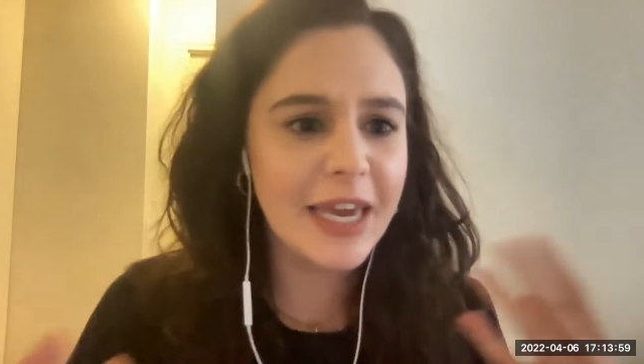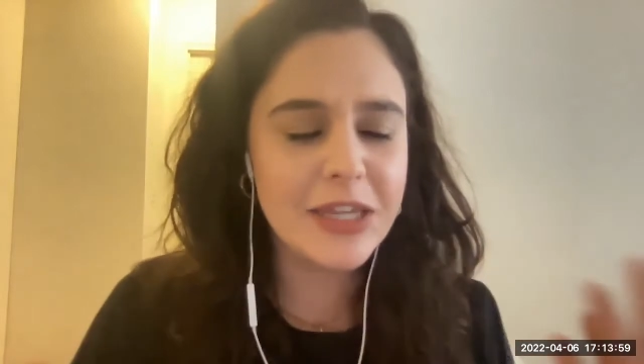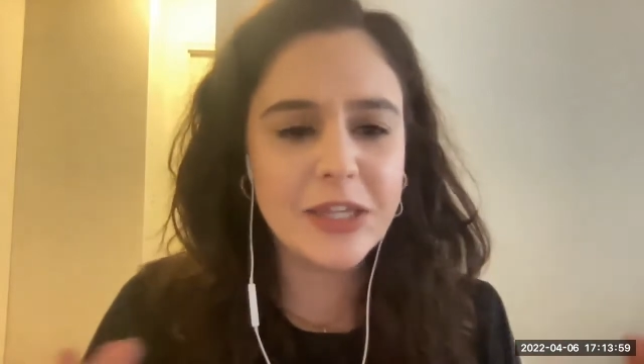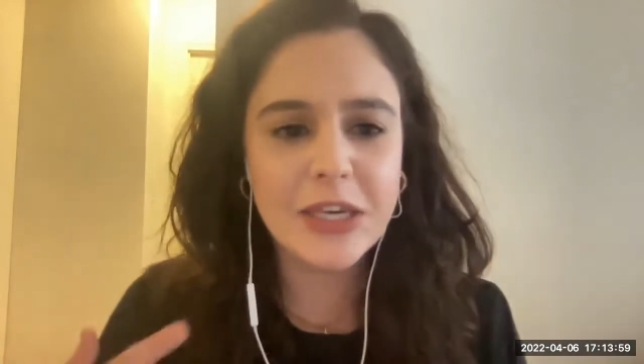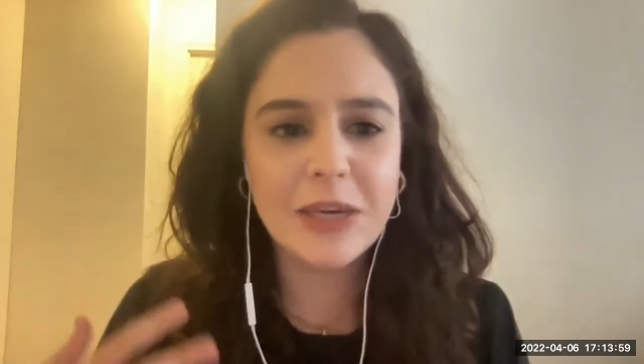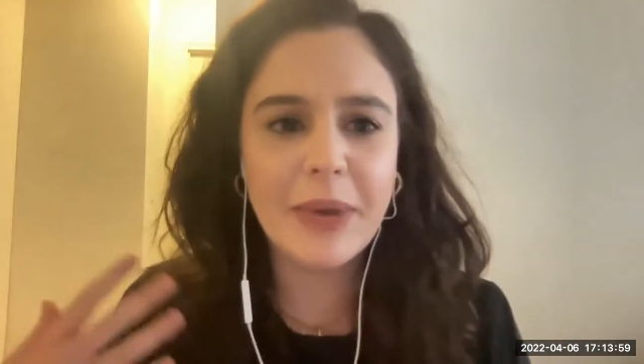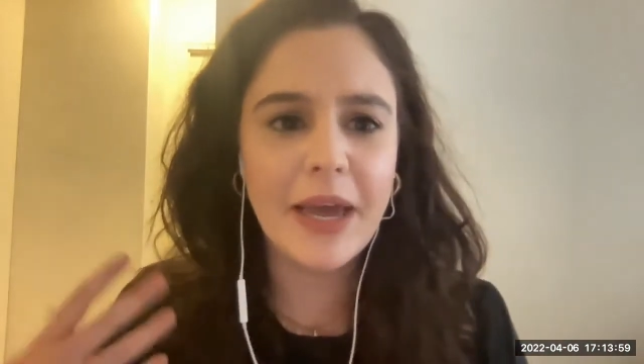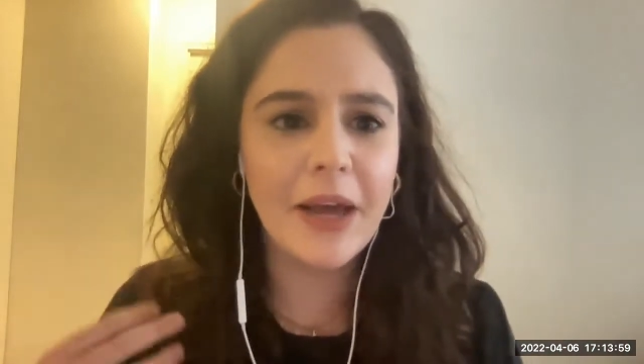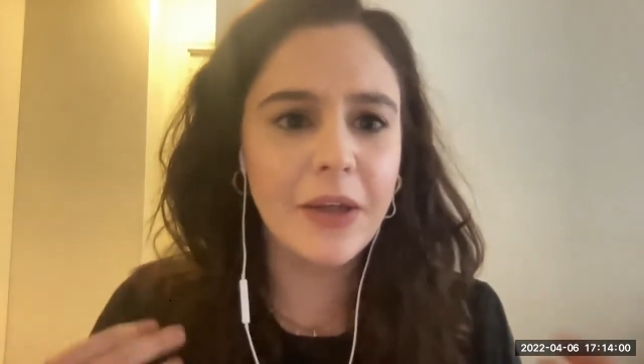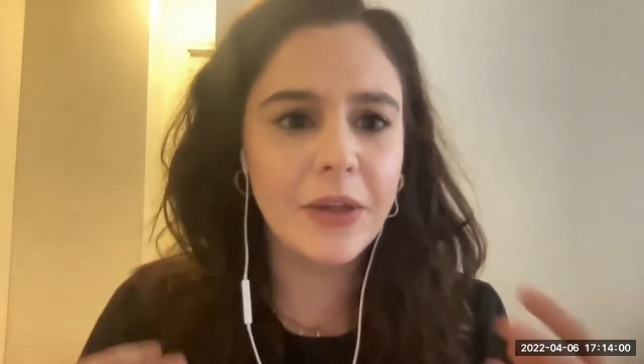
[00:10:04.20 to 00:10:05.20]

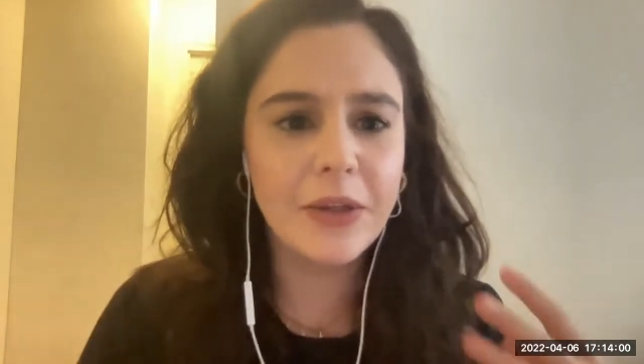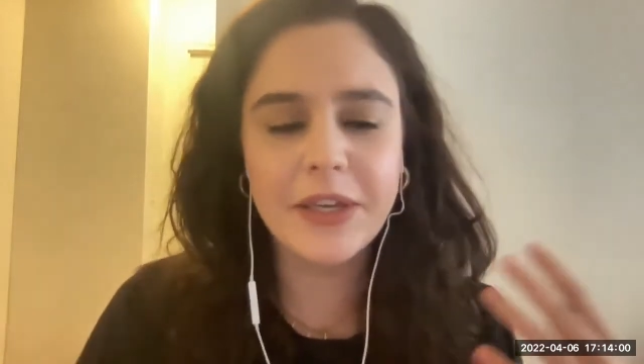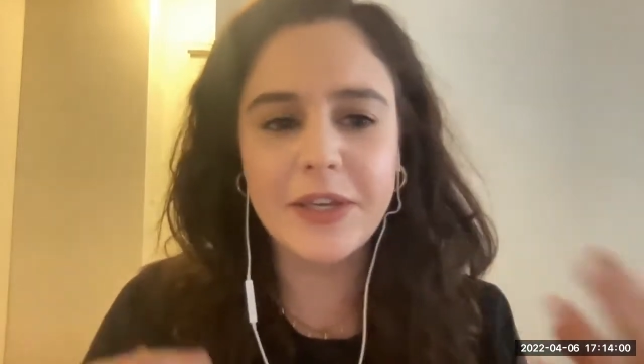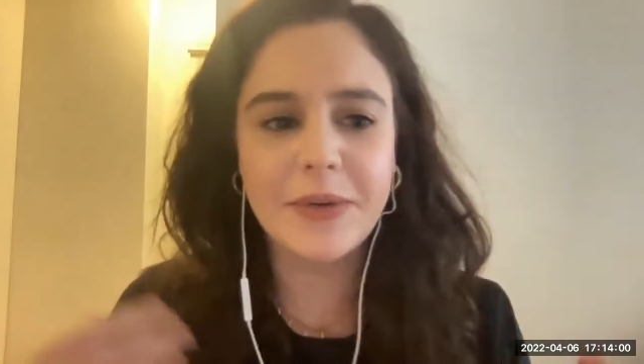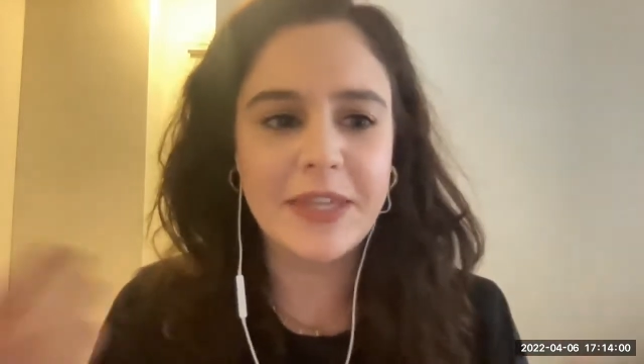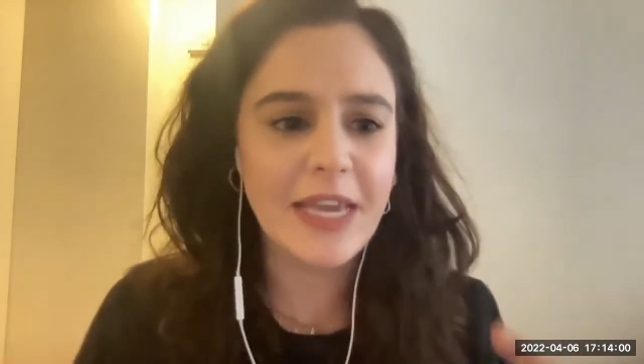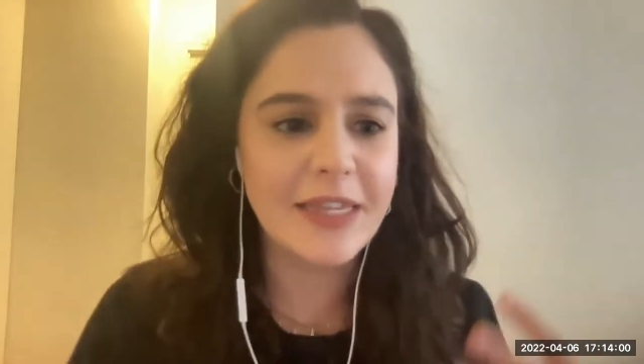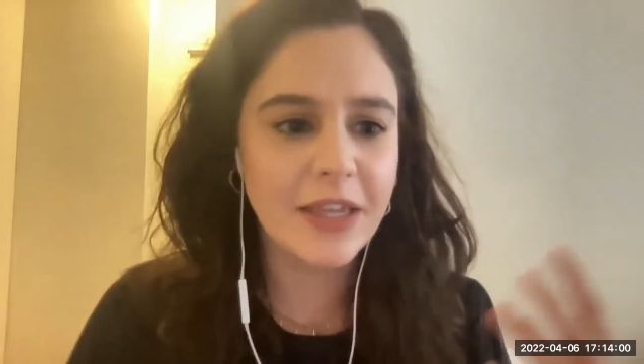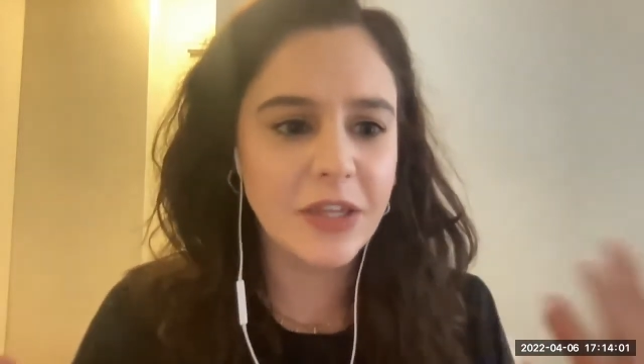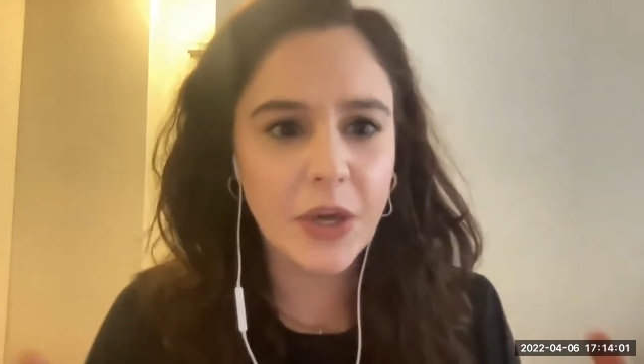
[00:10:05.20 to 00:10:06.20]
HTML, you know,
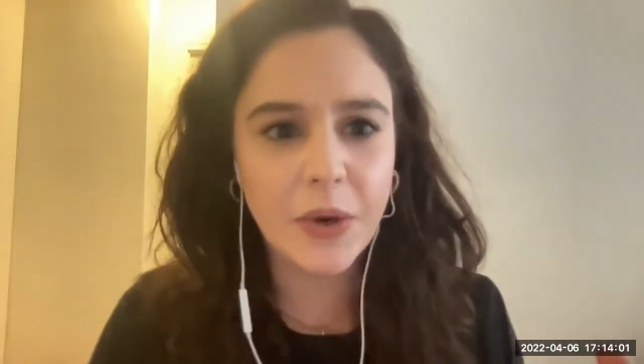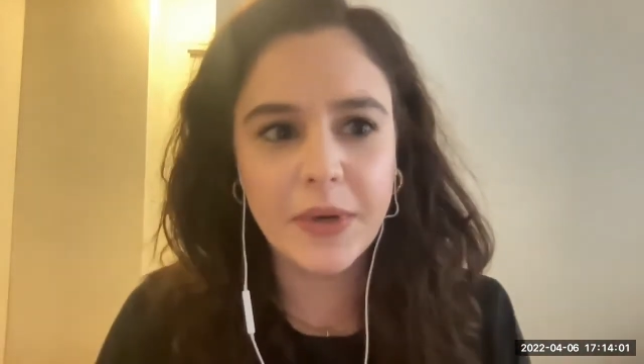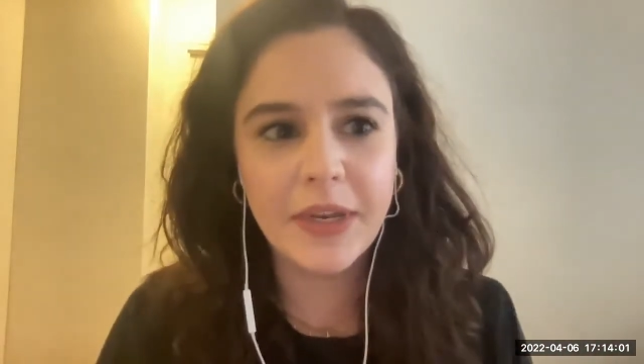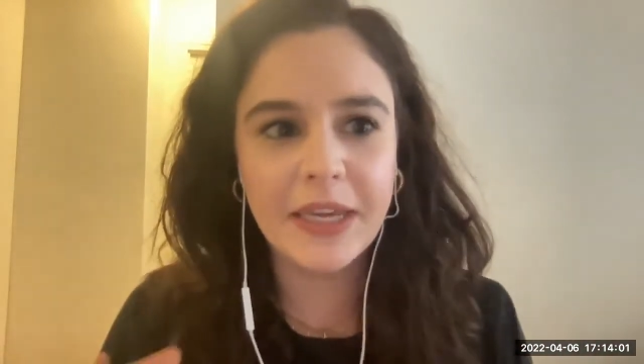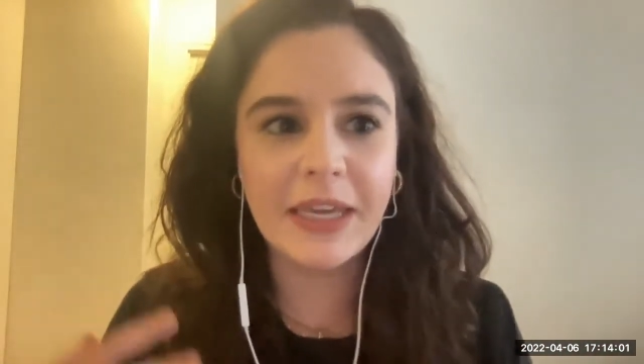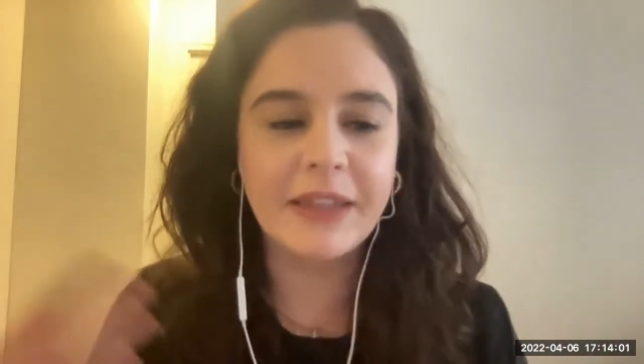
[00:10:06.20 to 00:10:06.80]
CSS coding, like,